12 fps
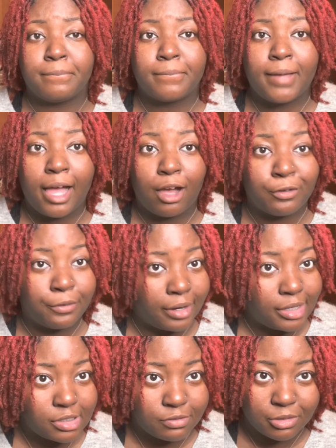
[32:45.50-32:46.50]
how
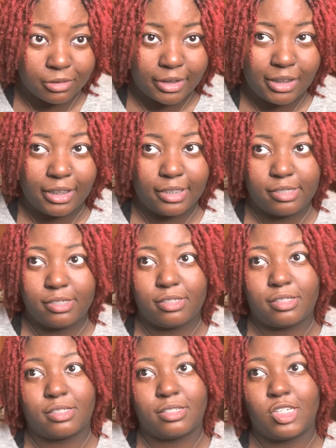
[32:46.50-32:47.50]
graceful he
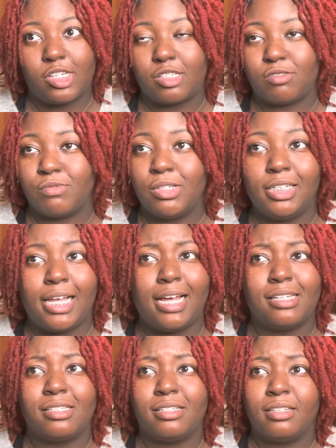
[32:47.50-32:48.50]
is. Just
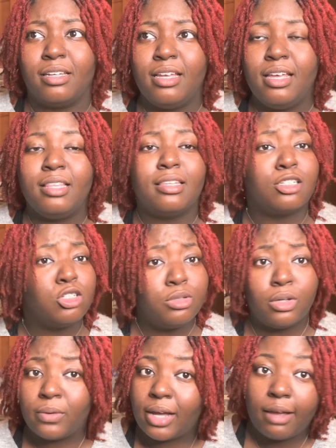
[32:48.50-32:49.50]
realizing that you
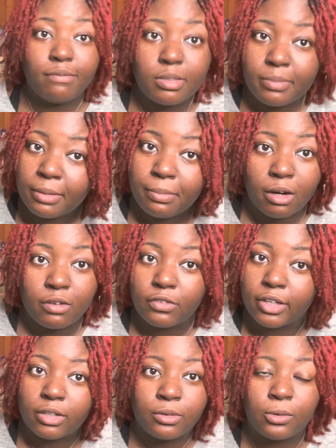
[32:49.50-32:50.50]
don't have to be
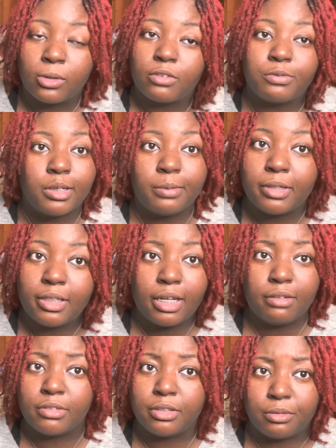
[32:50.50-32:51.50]
perfect in order for him to
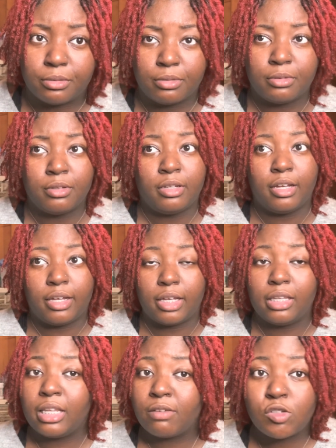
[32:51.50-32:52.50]
love you. He
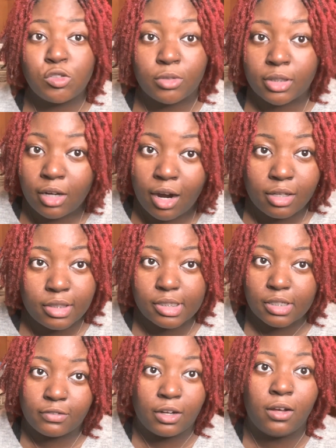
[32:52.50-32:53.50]
loves you regardless
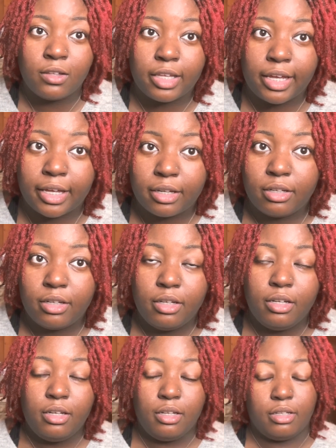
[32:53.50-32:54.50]
of all that.
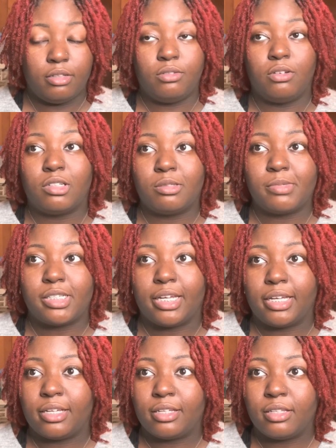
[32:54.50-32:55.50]
You know what I'm
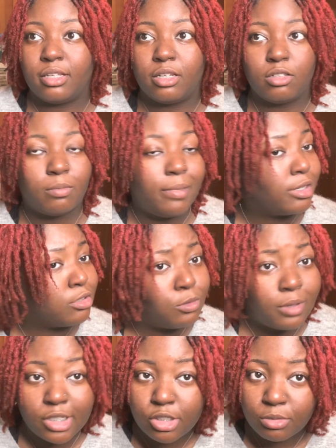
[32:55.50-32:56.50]
saying? No matter
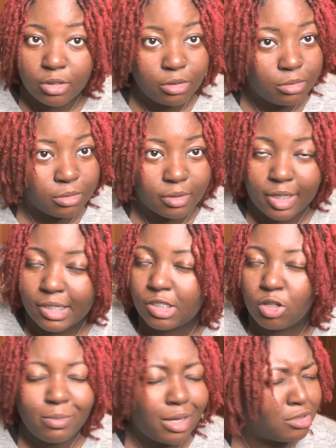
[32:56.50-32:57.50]
what you do. And that's
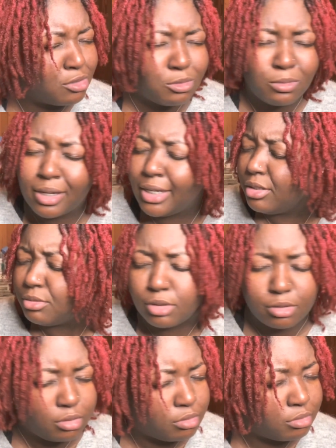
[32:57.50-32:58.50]
no matter what you do.